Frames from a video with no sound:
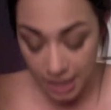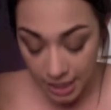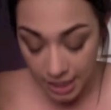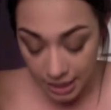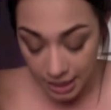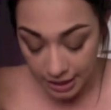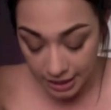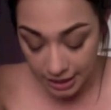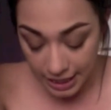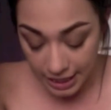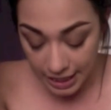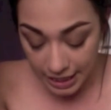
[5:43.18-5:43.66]

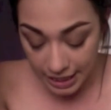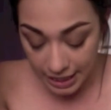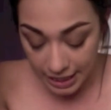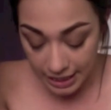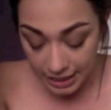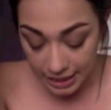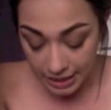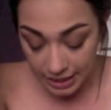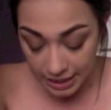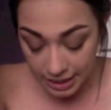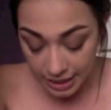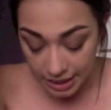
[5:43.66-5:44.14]

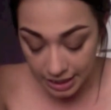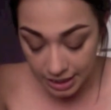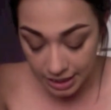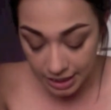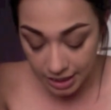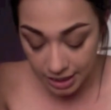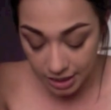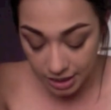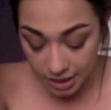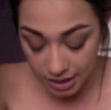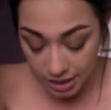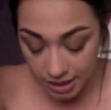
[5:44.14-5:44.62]

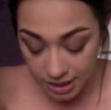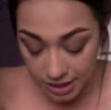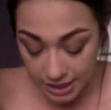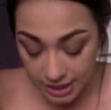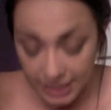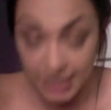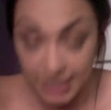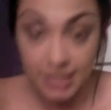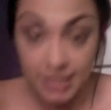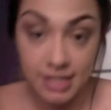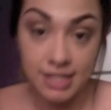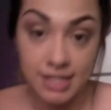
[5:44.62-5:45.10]
that
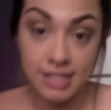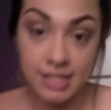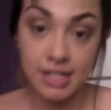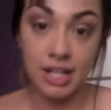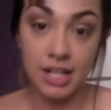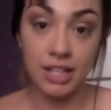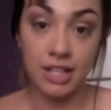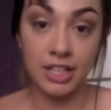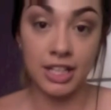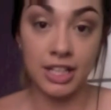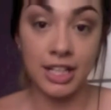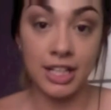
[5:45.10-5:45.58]
Tease
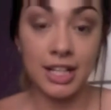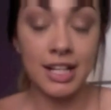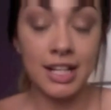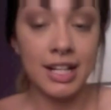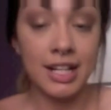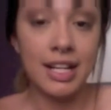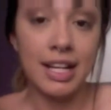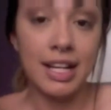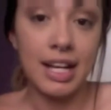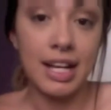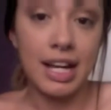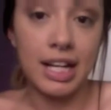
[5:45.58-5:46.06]
color,
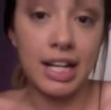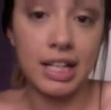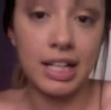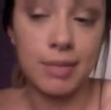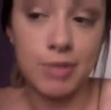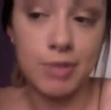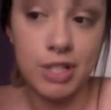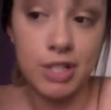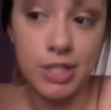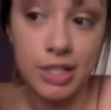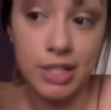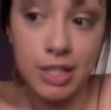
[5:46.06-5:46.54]
and
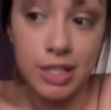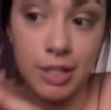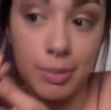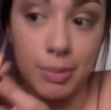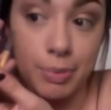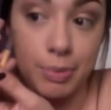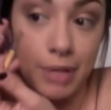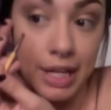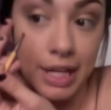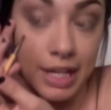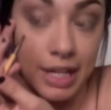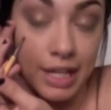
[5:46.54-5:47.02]
I'm just going to
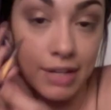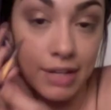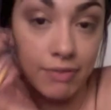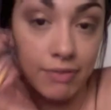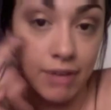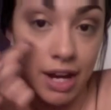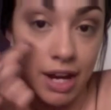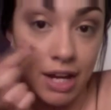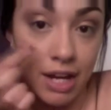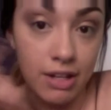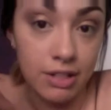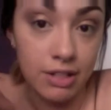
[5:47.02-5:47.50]
apply it
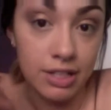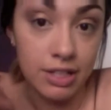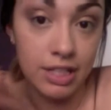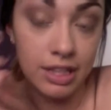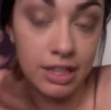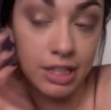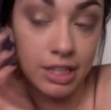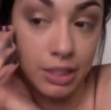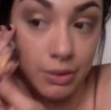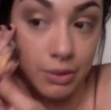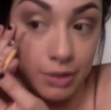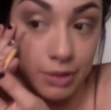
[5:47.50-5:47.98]
right
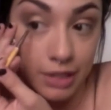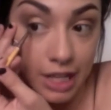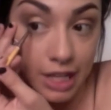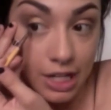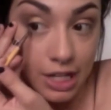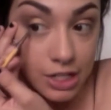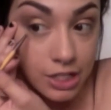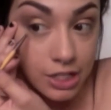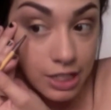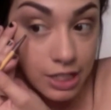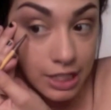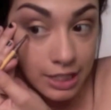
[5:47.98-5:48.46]
underneath the lower
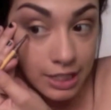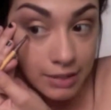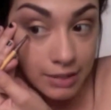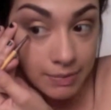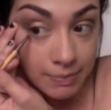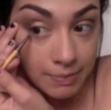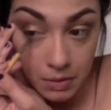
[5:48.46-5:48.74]
lash line.